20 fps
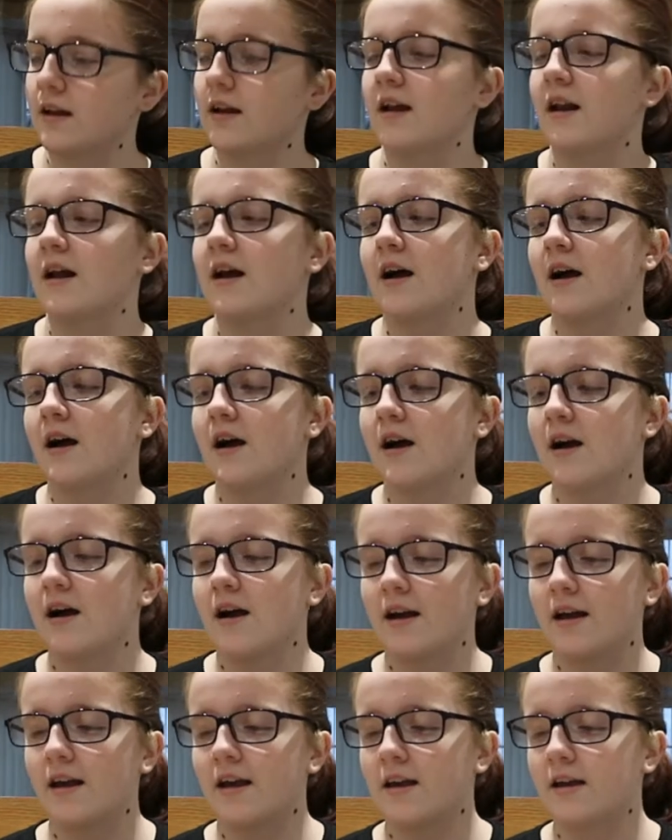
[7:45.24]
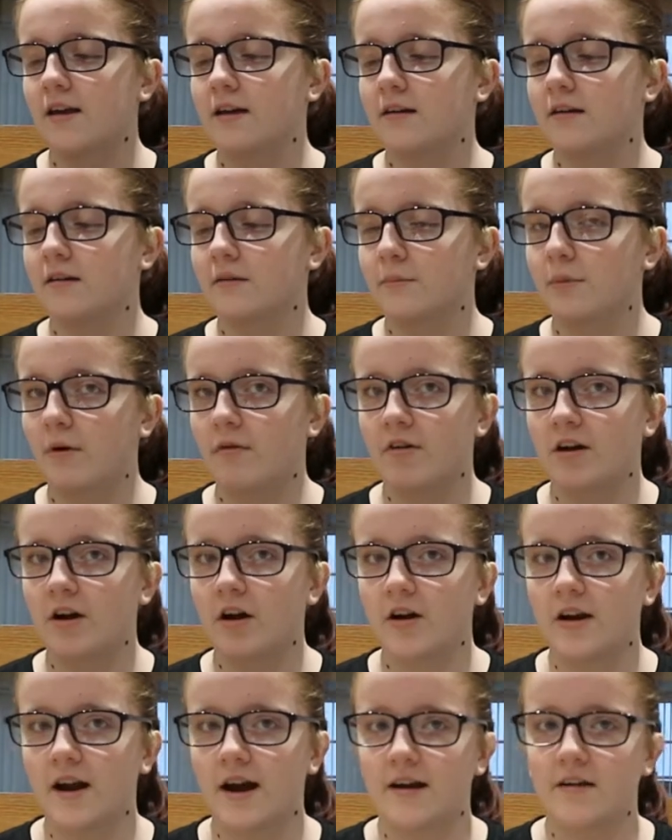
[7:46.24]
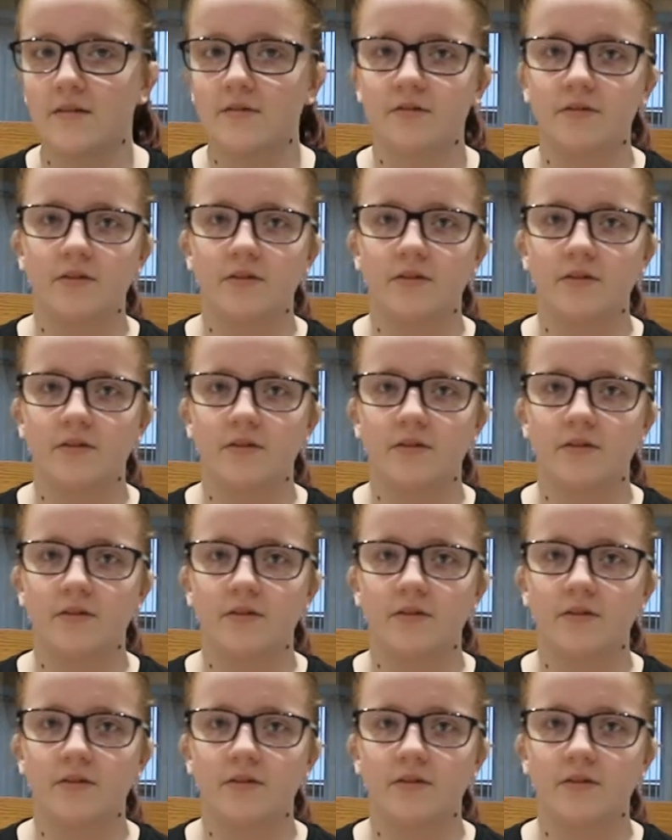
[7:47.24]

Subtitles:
Can I borrow your knife?